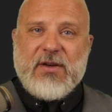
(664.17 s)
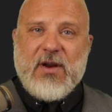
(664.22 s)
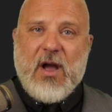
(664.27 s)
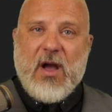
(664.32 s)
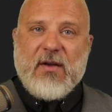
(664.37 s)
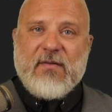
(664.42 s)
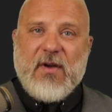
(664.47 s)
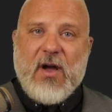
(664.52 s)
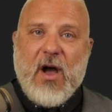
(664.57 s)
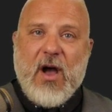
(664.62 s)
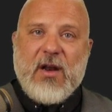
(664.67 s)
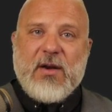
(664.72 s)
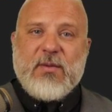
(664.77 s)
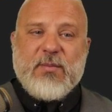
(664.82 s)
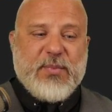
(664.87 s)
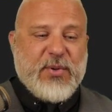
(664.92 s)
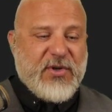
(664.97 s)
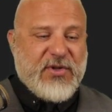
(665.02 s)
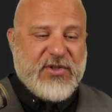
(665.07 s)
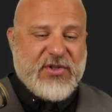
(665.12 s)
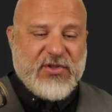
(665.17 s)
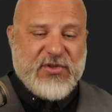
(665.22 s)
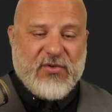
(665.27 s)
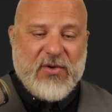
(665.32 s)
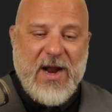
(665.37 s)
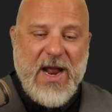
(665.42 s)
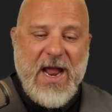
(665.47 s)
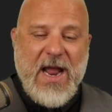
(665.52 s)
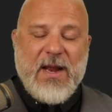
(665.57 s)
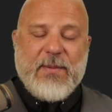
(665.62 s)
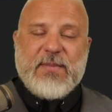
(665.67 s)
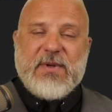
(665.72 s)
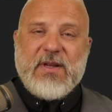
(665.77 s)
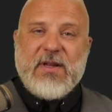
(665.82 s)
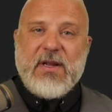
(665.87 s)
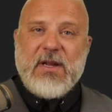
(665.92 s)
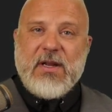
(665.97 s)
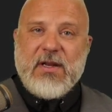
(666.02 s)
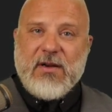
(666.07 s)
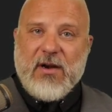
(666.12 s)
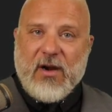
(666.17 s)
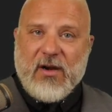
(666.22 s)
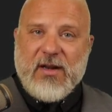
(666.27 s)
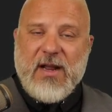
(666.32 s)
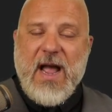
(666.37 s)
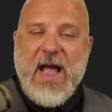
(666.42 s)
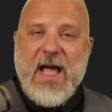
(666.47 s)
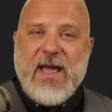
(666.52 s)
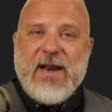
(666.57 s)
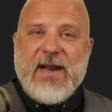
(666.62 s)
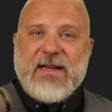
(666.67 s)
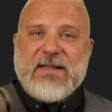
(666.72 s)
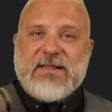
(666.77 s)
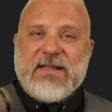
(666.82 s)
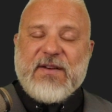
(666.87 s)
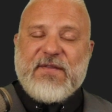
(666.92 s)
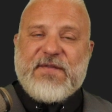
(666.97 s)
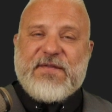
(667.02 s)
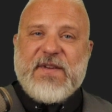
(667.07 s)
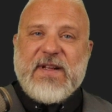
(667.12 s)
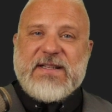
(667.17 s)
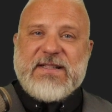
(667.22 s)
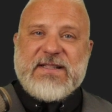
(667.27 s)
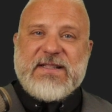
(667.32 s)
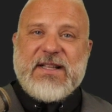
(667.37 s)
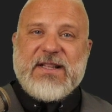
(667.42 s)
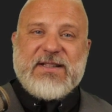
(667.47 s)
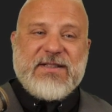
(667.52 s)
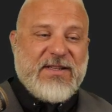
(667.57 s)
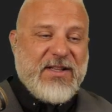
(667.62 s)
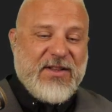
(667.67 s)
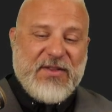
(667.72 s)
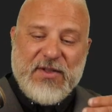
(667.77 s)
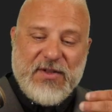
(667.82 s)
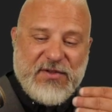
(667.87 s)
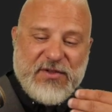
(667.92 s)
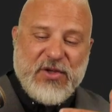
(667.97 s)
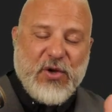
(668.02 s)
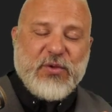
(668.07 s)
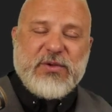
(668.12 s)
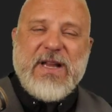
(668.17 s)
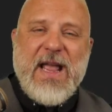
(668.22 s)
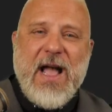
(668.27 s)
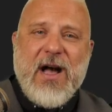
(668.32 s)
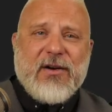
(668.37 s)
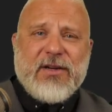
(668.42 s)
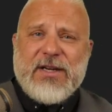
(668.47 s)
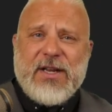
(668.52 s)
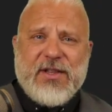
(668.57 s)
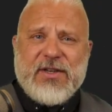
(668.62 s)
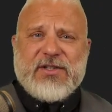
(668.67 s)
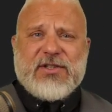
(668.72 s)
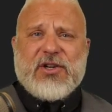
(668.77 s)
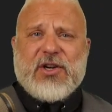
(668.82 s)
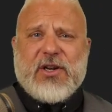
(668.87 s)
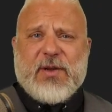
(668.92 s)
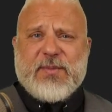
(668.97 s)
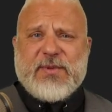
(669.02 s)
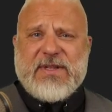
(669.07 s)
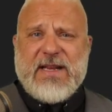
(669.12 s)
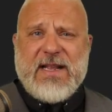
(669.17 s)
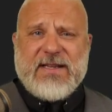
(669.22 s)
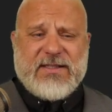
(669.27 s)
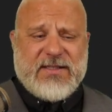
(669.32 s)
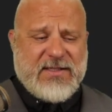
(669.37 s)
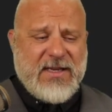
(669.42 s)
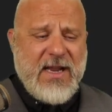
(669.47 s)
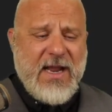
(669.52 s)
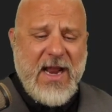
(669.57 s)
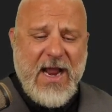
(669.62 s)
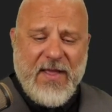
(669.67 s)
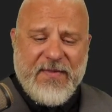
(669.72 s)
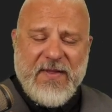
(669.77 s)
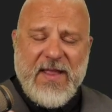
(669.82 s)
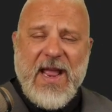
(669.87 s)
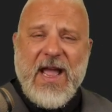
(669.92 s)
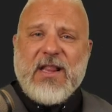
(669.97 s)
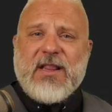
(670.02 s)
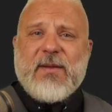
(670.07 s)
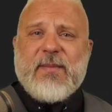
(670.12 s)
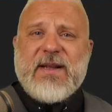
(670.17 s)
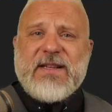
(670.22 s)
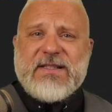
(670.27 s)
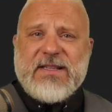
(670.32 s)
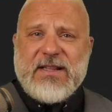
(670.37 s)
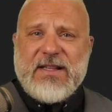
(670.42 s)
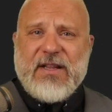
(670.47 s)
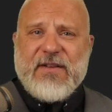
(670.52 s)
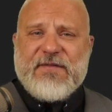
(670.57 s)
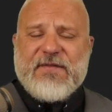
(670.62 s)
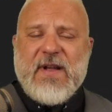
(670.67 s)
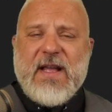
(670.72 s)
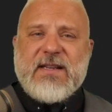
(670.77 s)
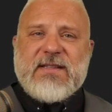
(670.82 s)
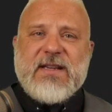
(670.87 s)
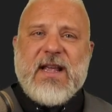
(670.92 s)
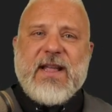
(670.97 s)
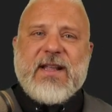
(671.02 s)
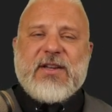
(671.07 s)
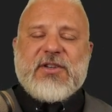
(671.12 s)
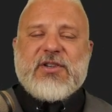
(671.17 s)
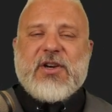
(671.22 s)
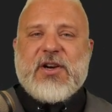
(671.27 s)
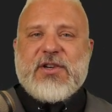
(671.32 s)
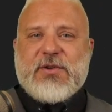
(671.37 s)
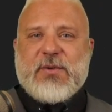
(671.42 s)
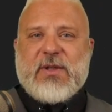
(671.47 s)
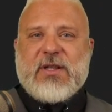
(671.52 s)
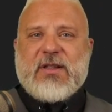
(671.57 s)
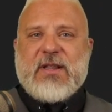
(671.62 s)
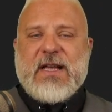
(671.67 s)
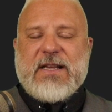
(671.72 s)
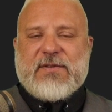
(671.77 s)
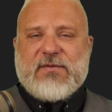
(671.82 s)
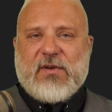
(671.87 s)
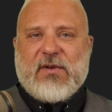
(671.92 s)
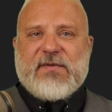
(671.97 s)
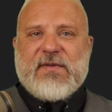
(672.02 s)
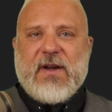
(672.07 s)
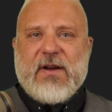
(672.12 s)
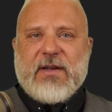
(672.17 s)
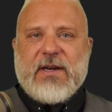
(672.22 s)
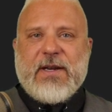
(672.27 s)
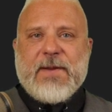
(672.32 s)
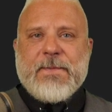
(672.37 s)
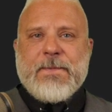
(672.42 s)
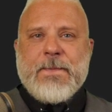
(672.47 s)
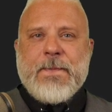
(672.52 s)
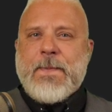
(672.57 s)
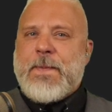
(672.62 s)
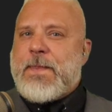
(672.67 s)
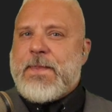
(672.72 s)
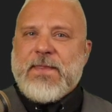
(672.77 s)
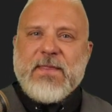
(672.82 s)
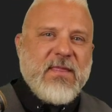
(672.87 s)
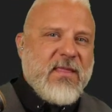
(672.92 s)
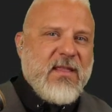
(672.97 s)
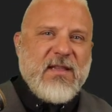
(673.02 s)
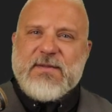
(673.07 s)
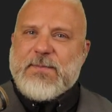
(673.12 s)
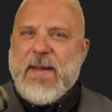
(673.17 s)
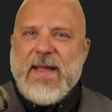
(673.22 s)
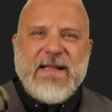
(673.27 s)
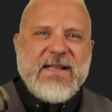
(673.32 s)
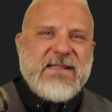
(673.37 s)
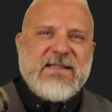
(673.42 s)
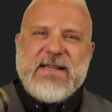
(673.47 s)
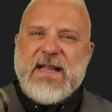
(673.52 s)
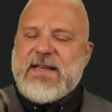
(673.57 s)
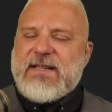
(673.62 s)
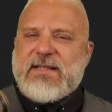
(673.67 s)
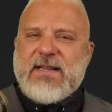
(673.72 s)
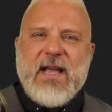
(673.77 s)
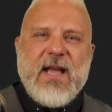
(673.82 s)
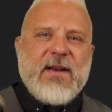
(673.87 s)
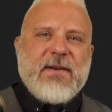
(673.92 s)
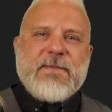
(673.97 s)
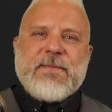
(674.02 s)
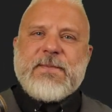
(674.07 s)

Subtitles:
of unprescribed narcotics that fits the totality of the circumstances and the elements of the offense. I could charge you with a class 4 felony. It's making sense yet?